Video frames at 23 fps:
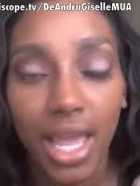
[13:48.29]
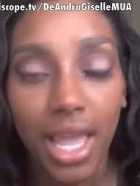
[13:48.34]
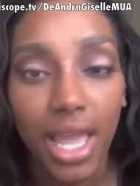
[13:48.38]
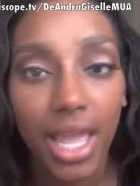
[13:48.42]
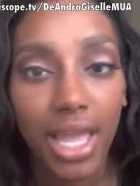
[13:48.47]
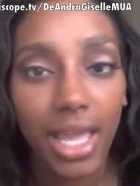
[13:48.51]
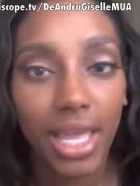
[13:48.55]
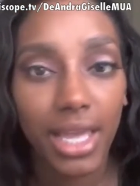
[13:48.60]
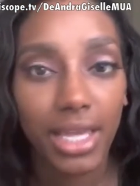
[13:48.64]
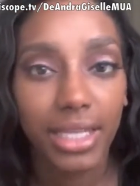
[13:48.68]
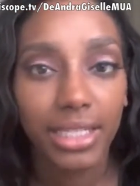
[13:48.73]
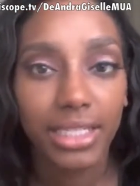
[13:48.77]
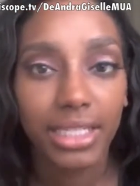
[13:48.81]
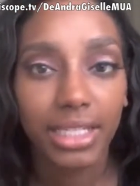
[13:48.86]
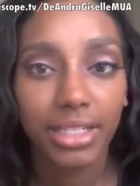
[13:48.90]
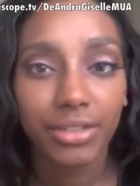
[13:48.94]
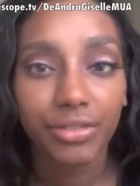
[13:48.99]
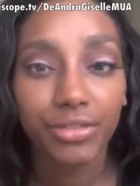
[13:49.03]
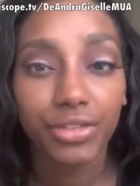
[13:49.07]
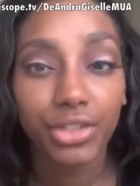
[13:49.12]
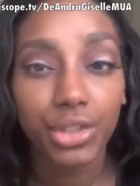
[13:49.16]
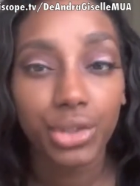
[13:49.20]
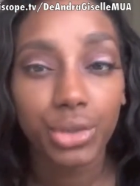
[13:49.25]
And
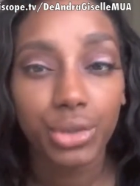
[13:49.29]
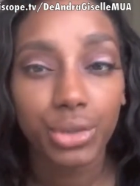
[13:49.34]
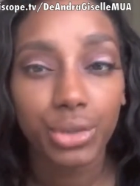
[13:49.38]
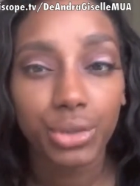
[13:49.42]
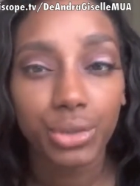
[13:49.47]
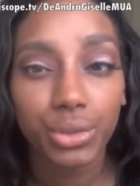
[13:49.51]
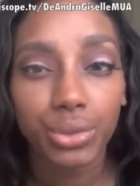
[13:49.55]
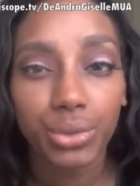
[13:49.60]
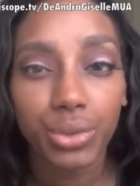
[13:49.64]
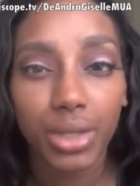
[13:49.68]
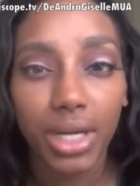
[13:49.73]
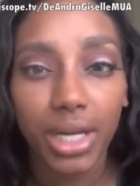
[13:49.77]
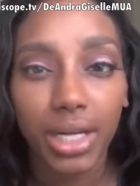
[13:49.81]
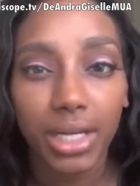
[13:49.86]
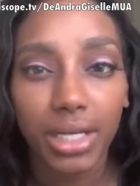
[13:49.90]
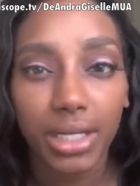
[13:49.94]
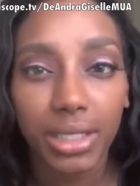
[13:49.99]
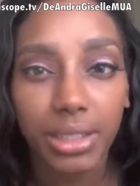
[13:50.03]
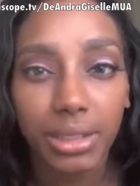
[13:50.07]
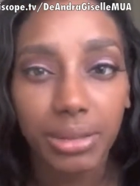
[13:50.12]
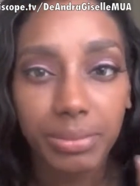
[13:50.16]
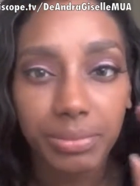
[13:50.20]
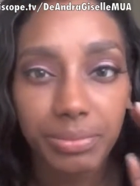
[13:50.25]
if you,
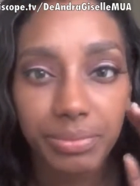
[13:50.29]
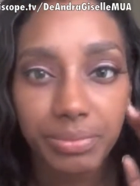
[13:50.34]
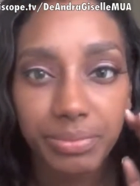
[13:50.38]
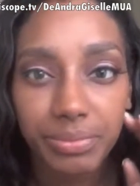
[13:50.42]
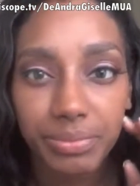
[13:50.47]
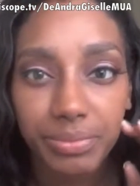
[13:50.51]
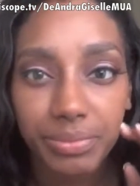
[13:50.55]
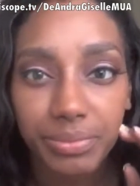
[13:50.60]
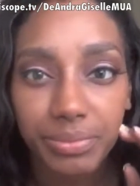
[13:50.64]
um,